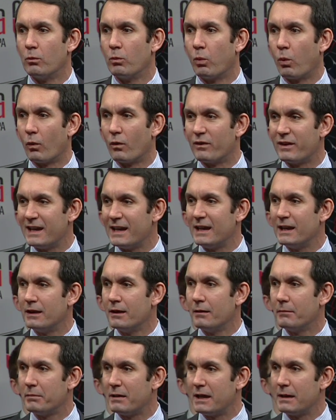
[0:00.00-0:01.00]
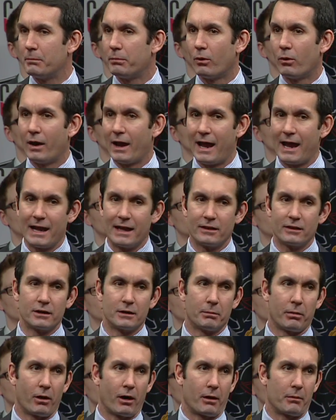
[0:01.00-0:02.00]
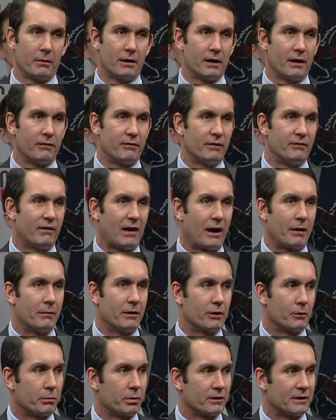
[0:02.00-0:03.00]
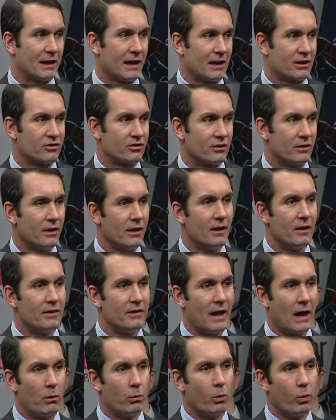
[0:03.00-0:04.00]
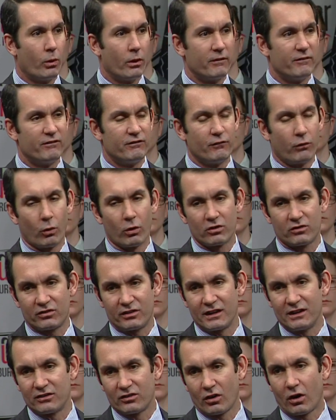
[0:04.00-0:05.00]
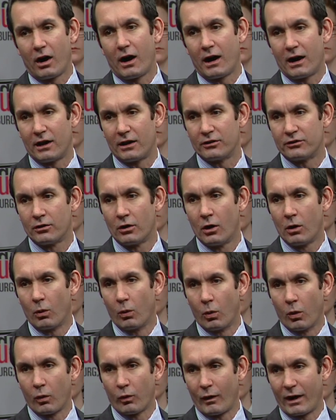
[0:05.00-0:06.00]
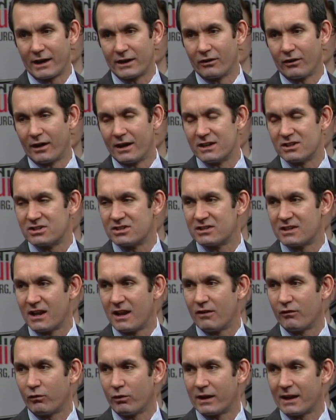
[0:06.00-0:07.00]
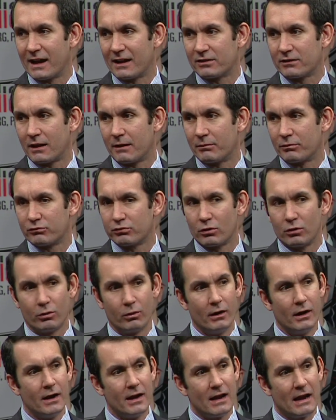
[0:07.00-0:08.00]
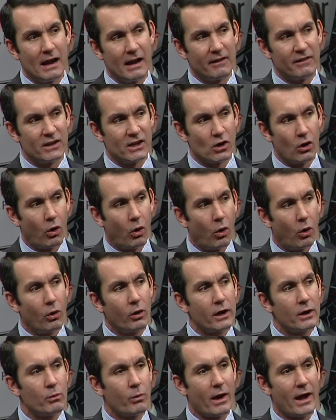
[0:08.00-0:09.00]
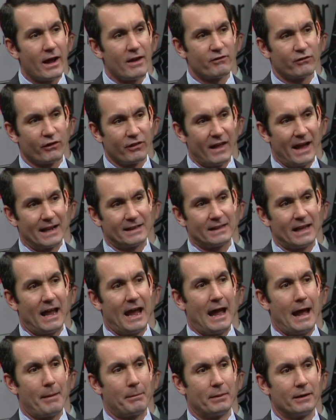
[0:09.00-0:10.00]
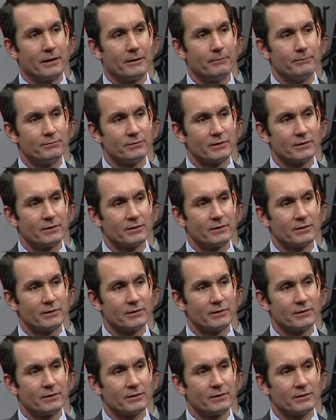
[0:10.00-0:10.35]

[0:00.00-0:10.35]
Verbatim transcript: will need people in the Department of Environmental Protection that will enforce these laws or regulations if we get them through. And the only way for that to happen